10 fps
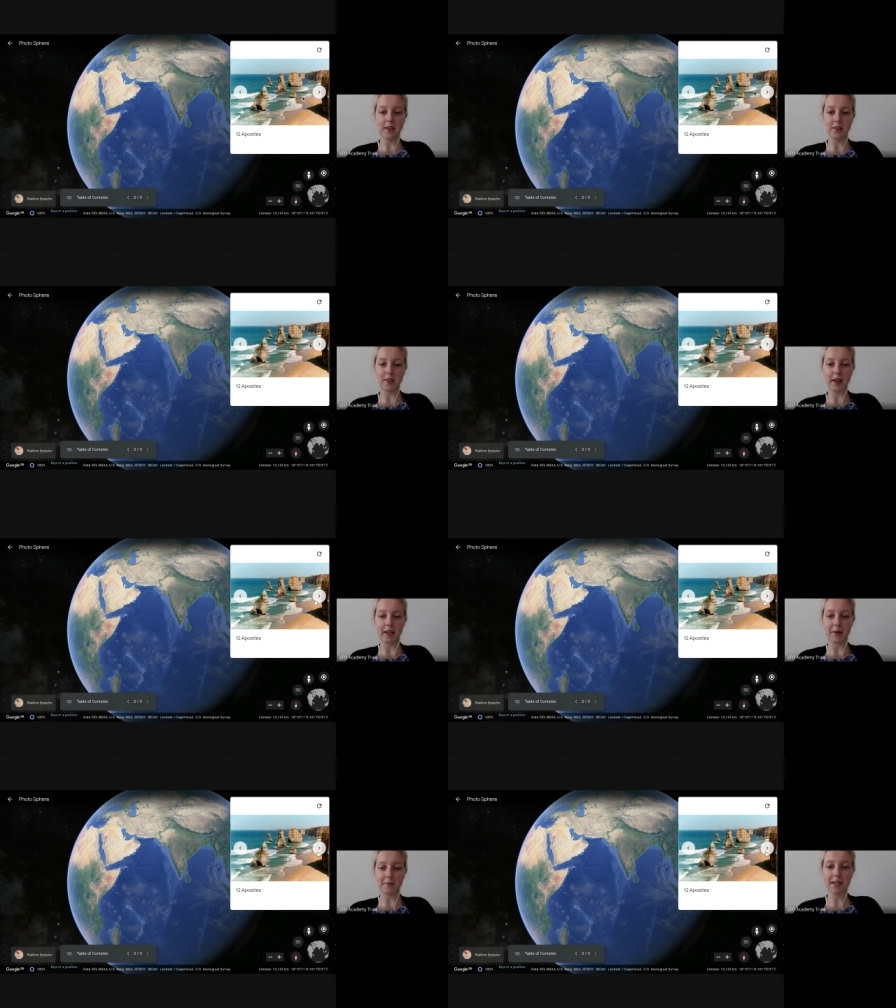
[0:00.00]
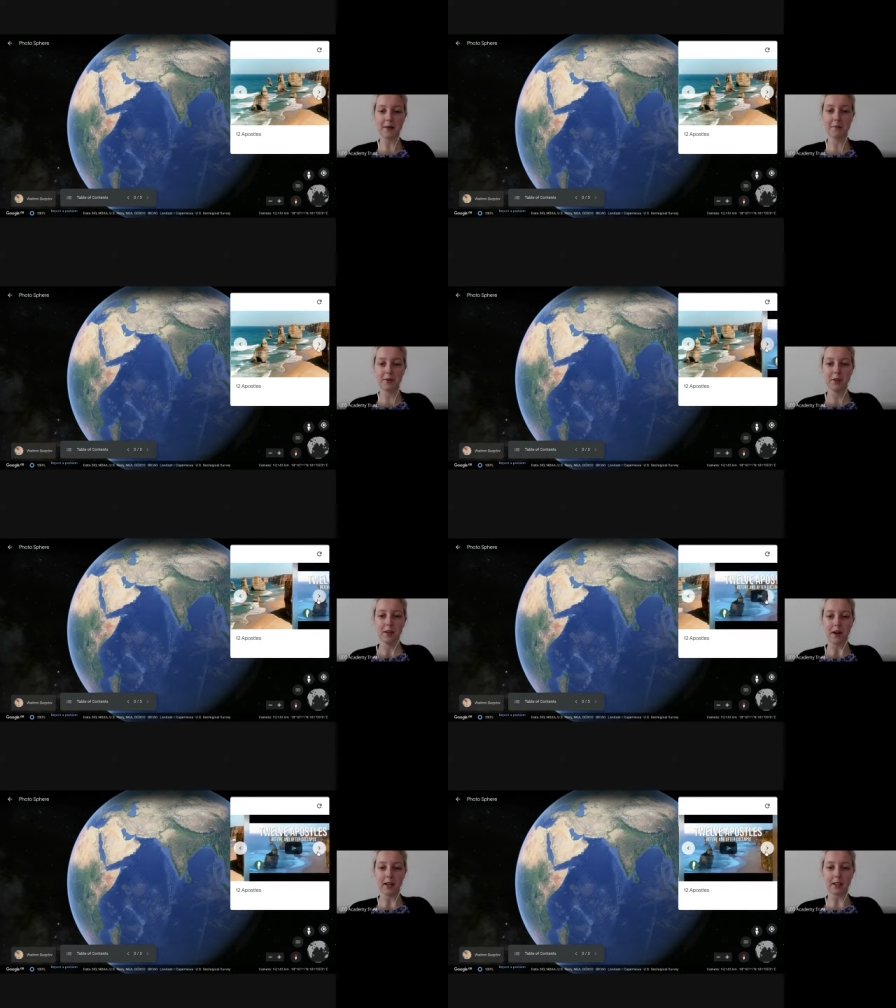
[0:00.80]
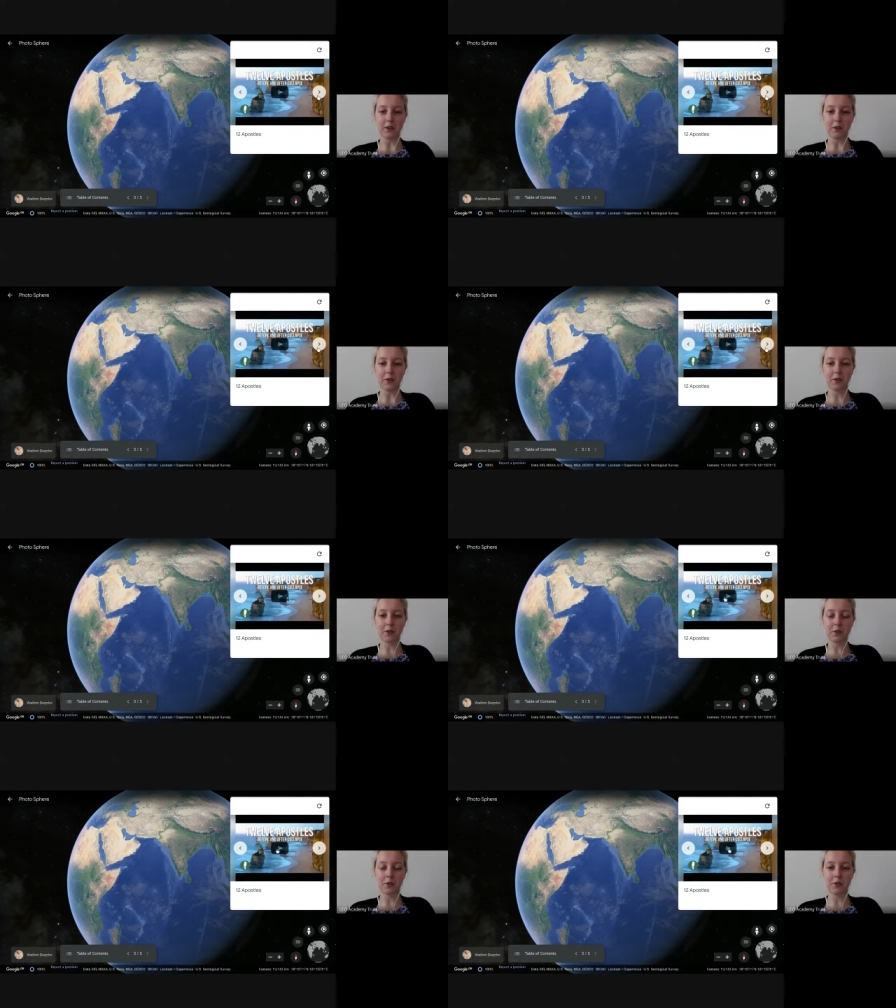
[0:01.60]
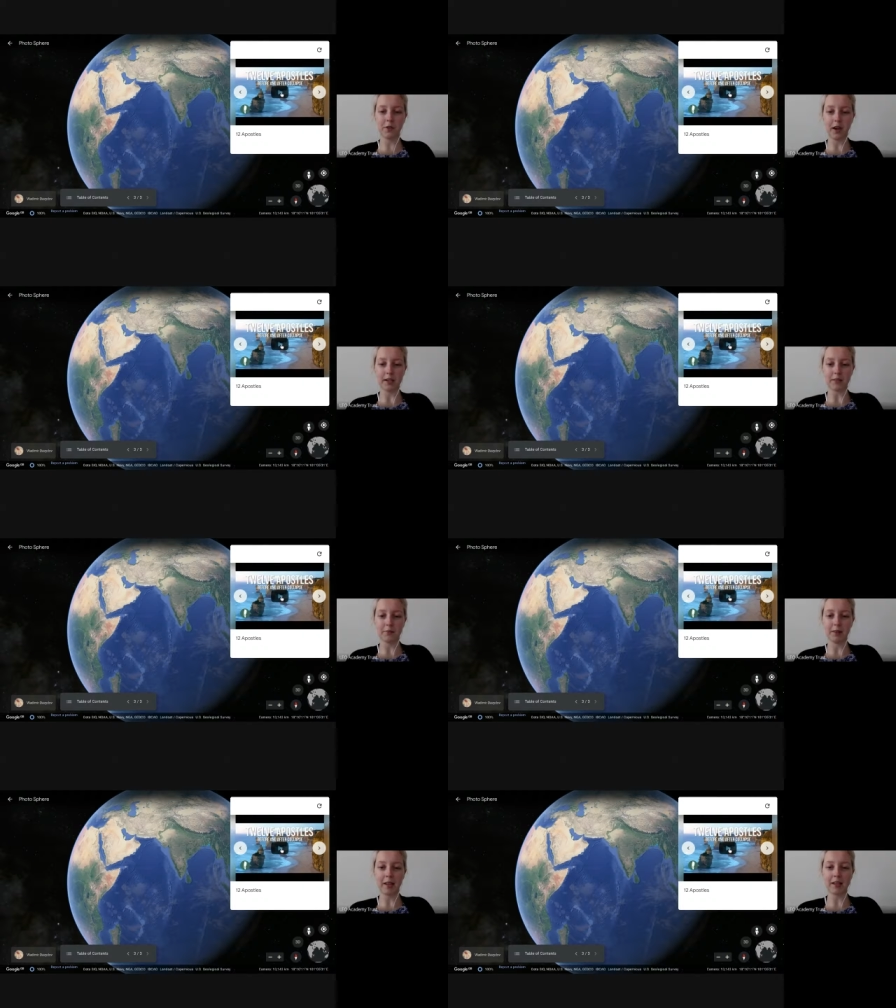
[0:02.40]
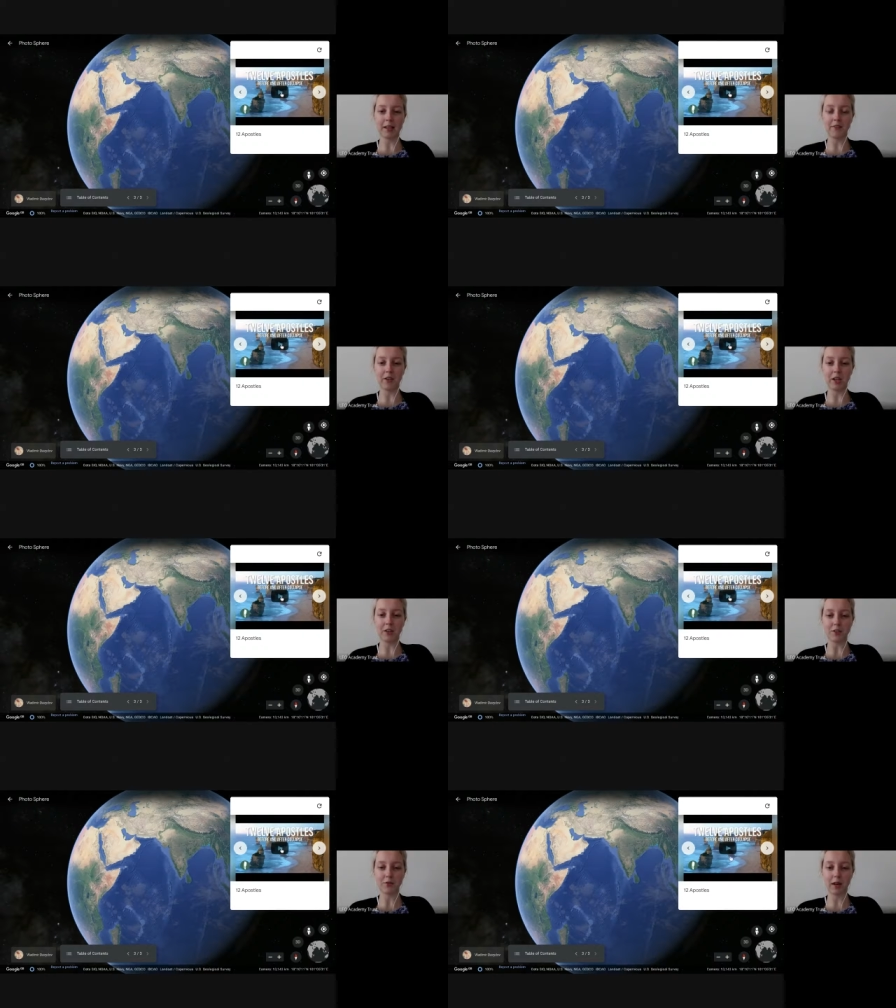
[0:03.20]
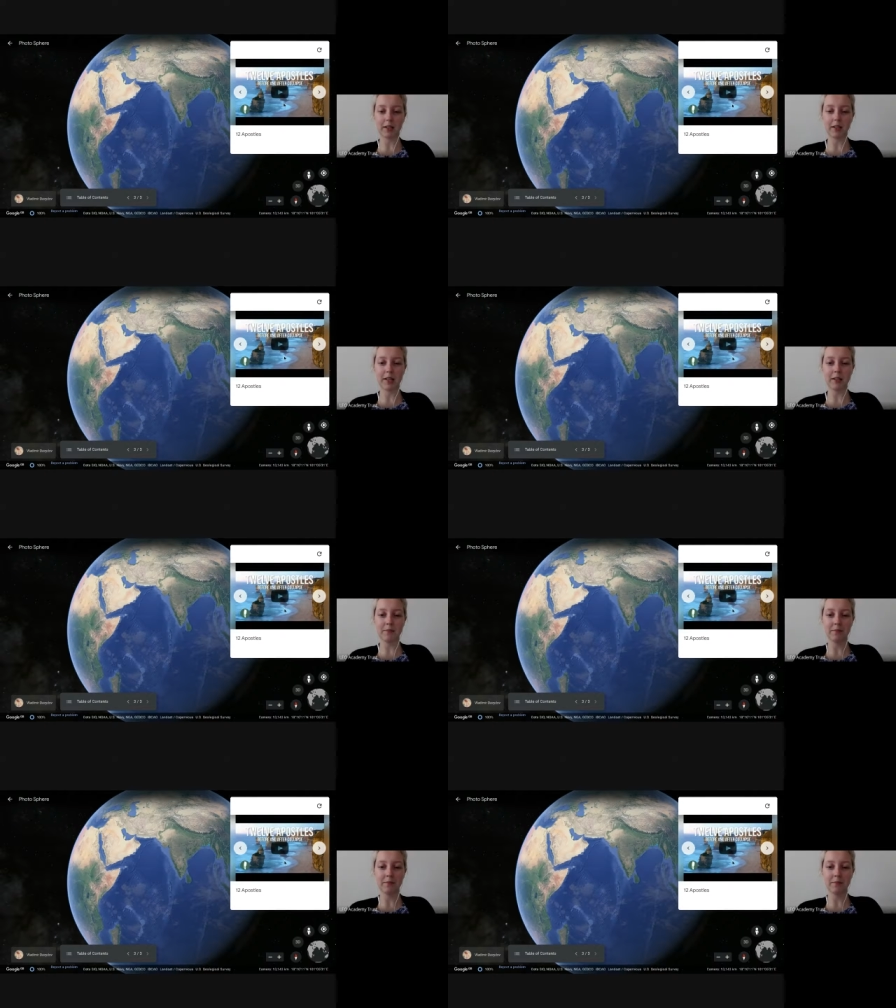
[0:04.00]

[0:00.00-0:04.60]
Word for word: that that comes up. I can go through, I can play that video directly,